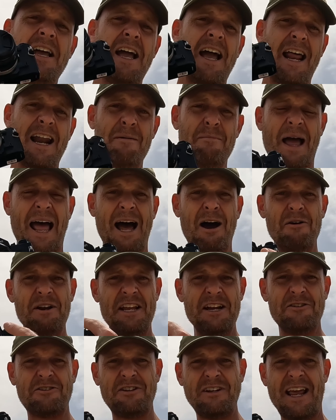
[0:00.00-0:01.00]
and I'm out
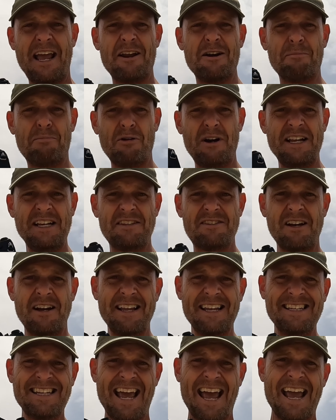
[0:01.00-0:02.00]
here today on a pretty
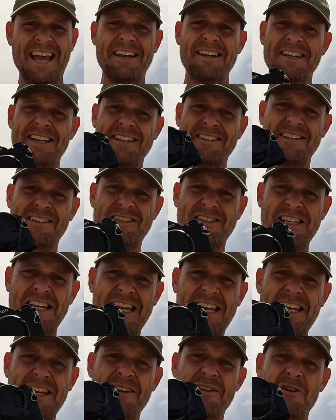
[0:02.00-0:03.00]
sunny day to
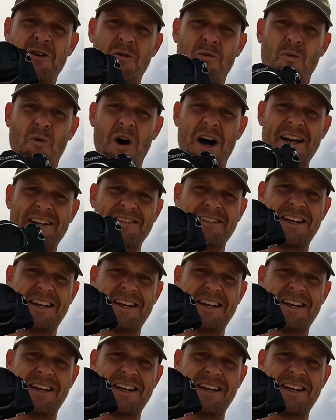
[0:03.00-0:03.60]
see what